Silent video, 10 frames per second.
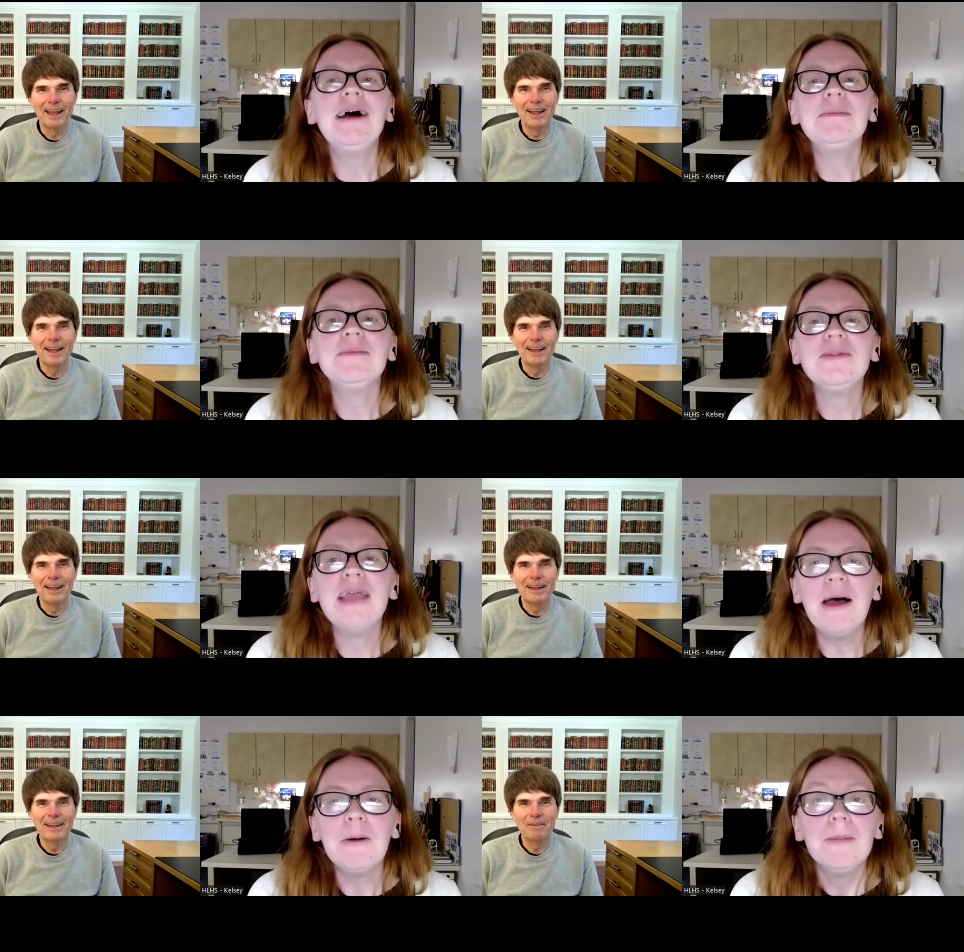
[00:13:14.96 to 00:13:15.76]
Speaker 1: um,
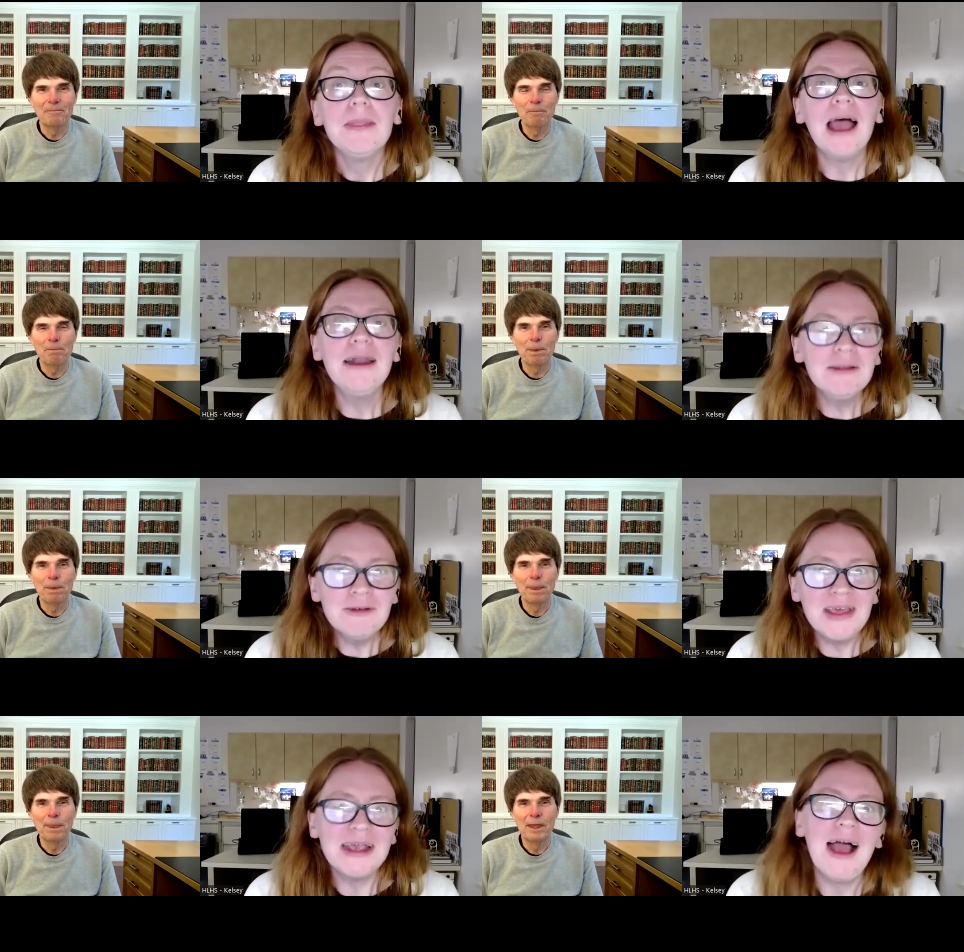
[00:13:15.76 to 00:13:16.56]
now, another
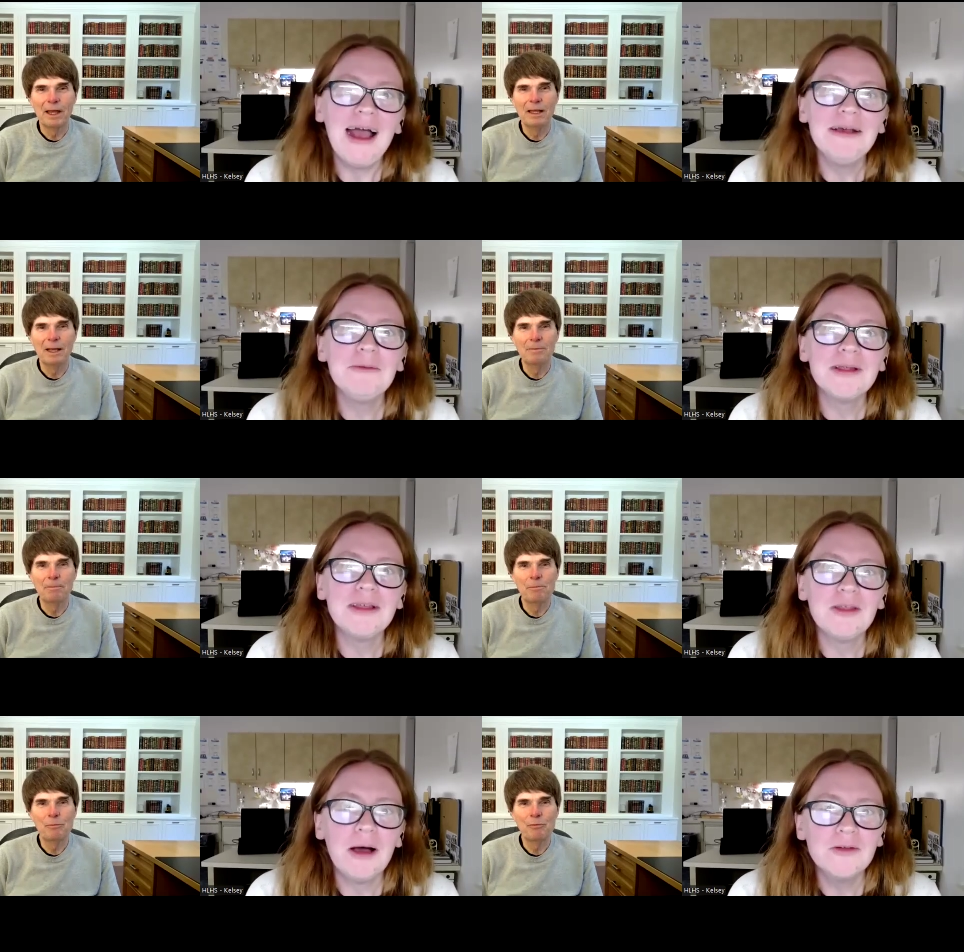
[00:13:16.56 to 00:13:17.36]
thing I
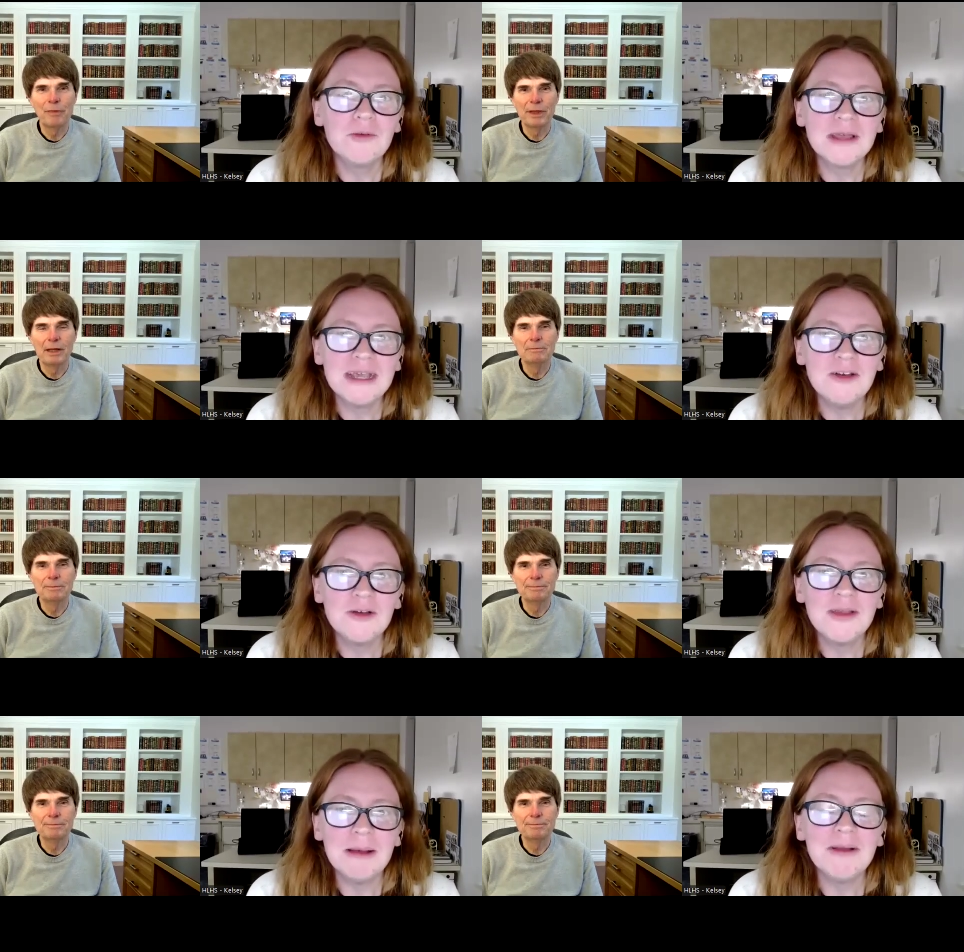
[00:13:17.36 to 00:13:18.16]
really thought was really interesting,